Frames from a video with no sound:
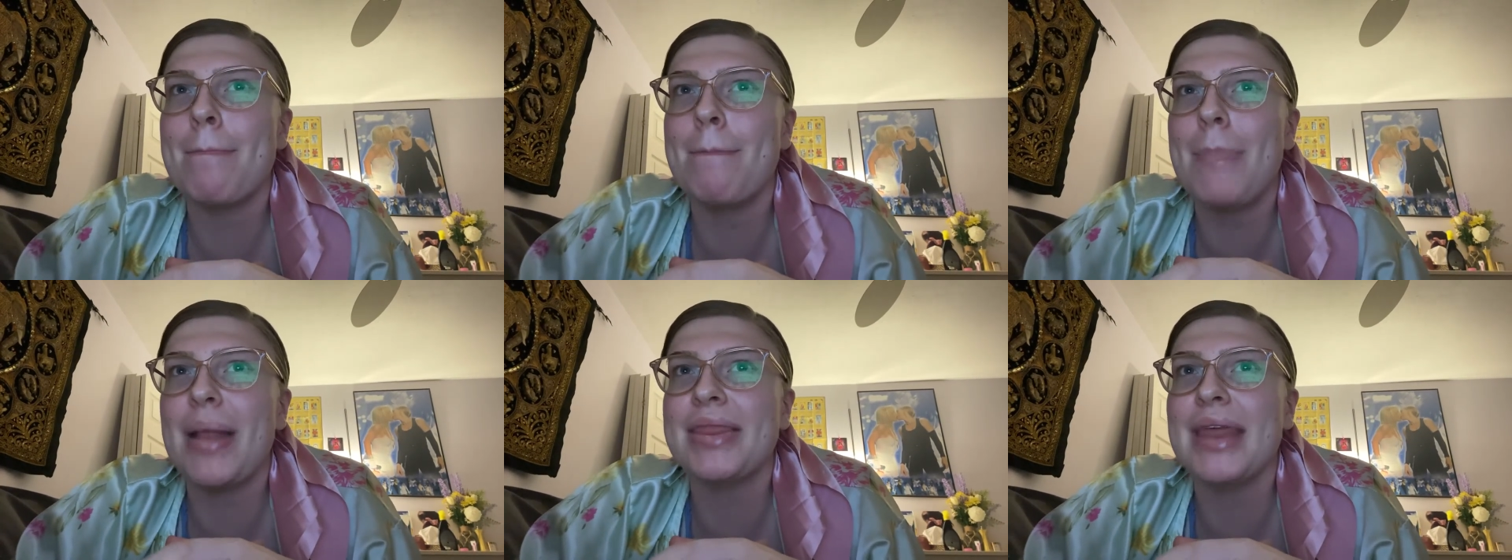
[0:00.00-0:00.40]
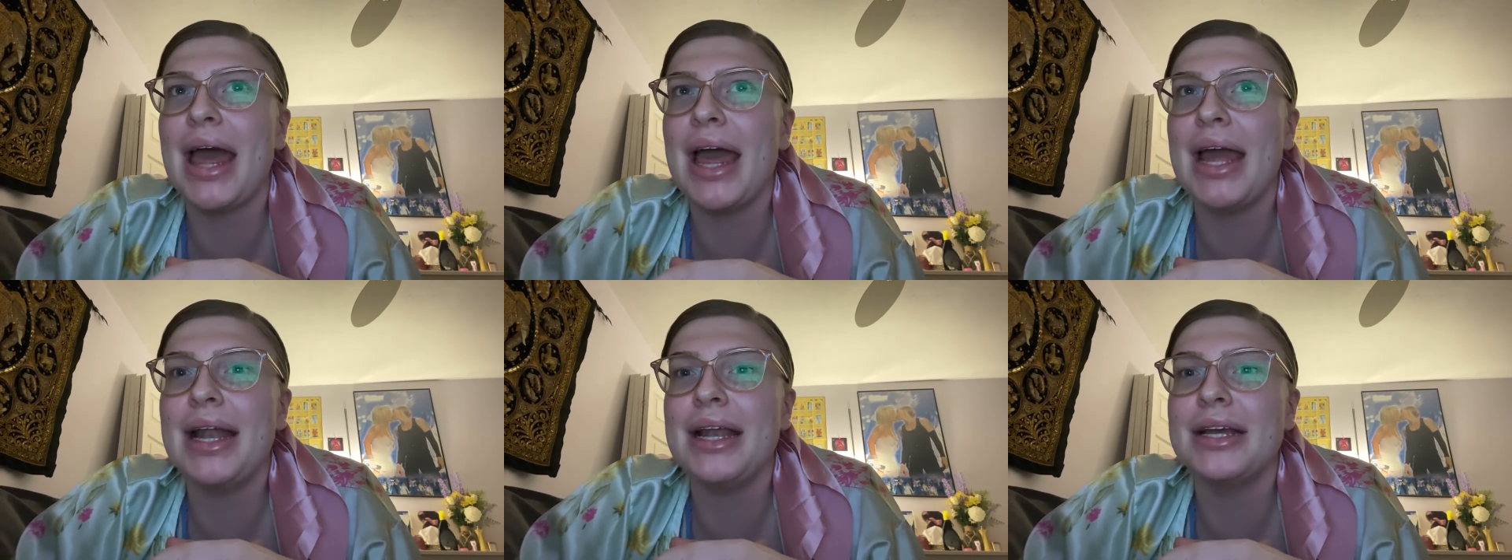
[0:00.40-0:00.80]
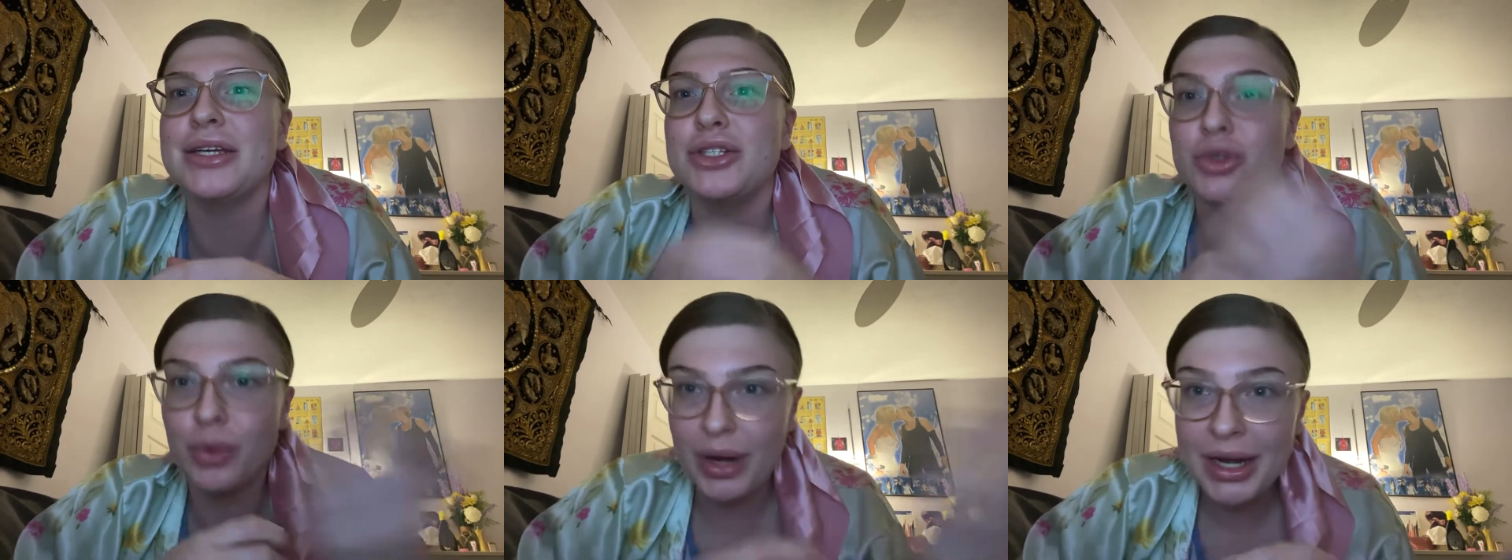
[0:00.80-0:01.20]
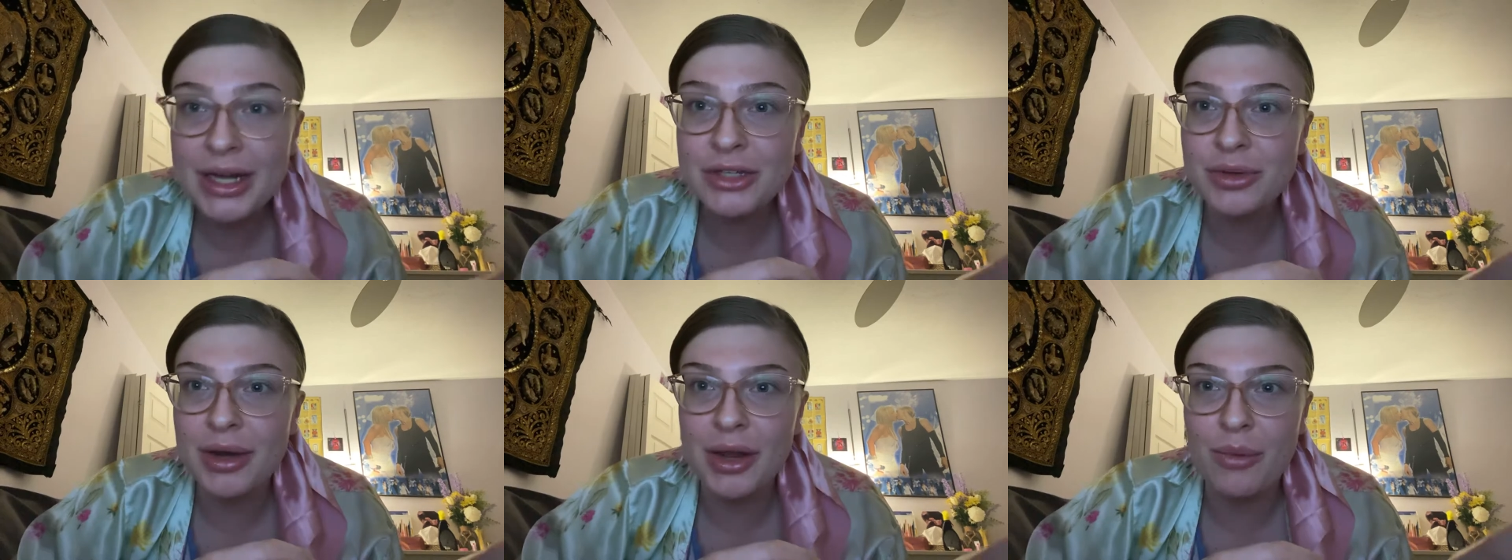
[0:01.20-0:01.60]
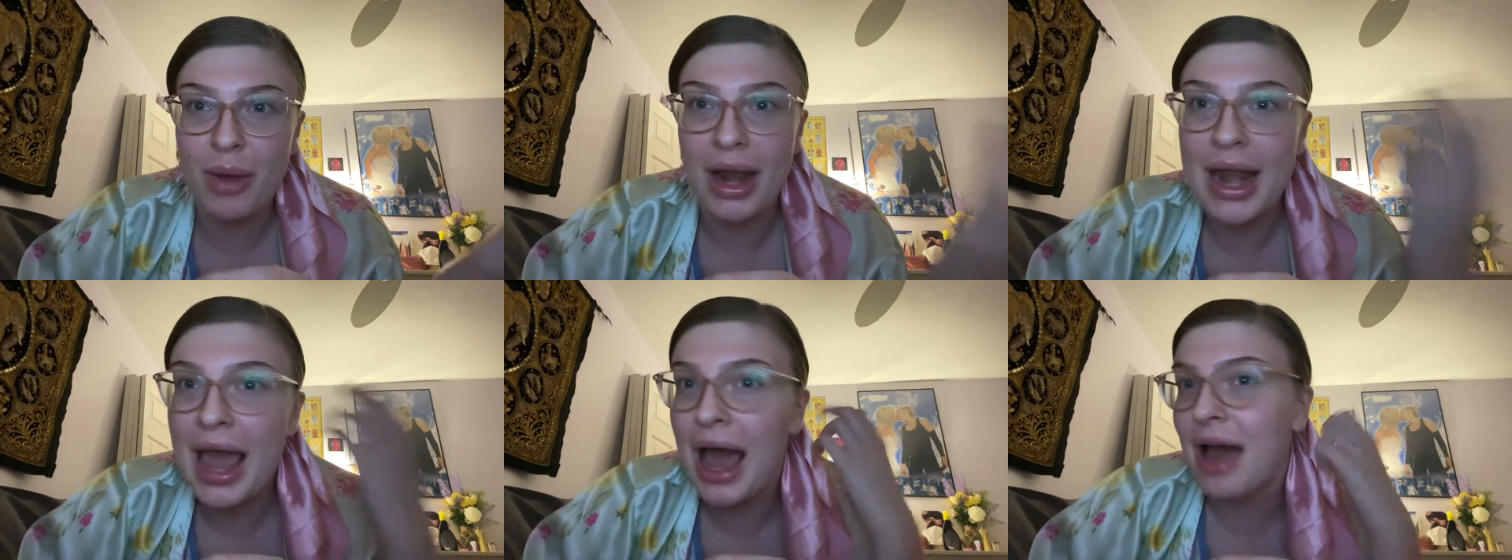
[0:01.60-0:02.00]
But then
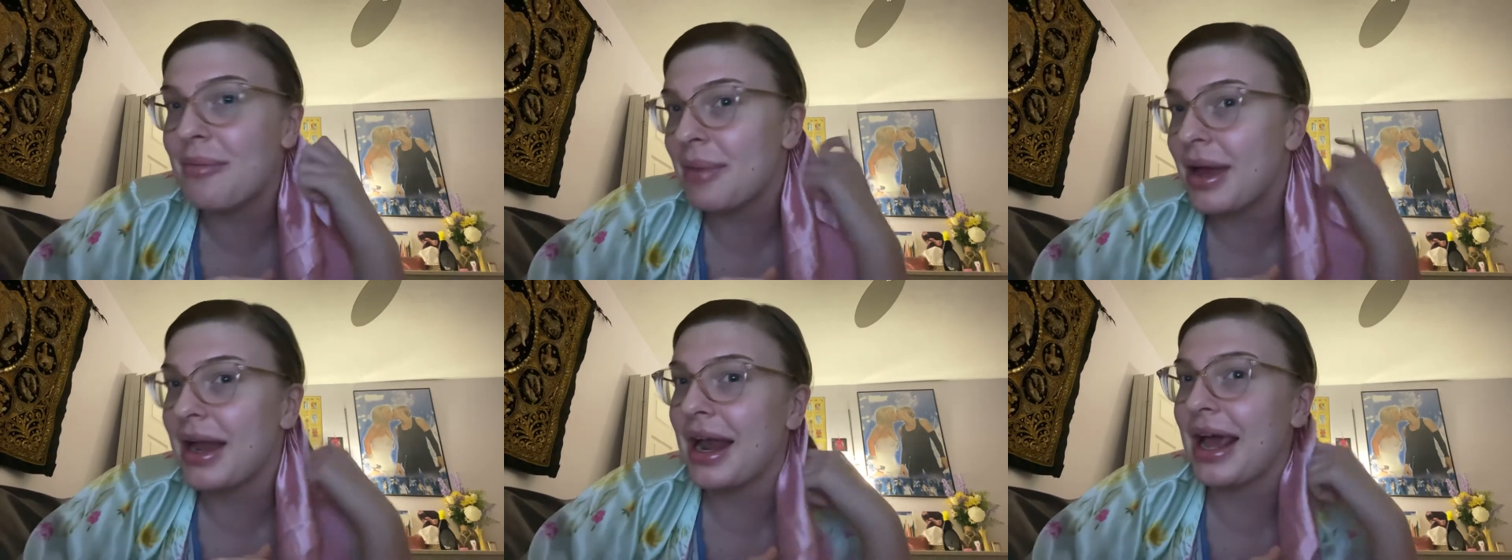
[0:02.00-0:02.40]
2021 happened,